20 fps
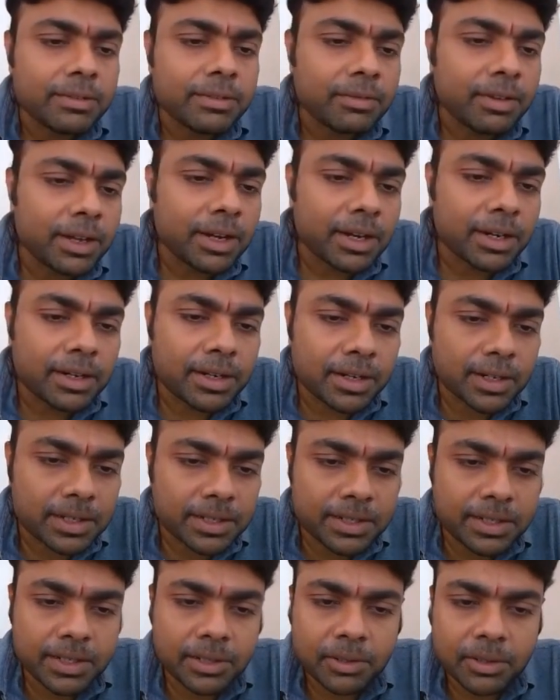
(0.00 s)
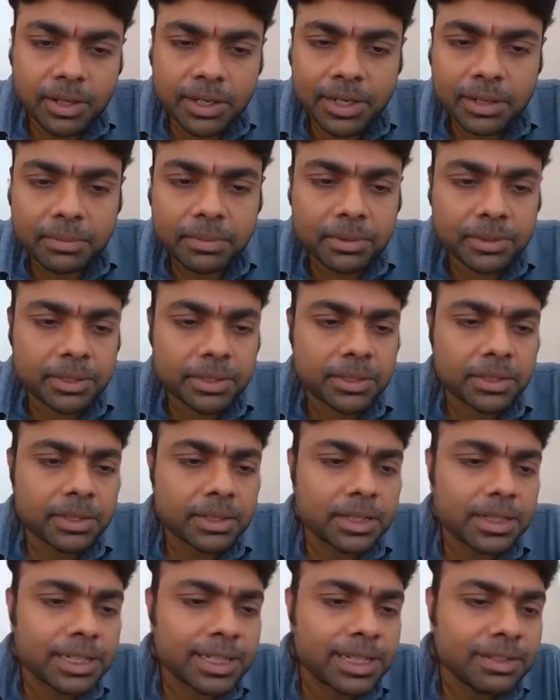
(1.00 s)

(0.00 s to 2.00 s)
where a trustee or any person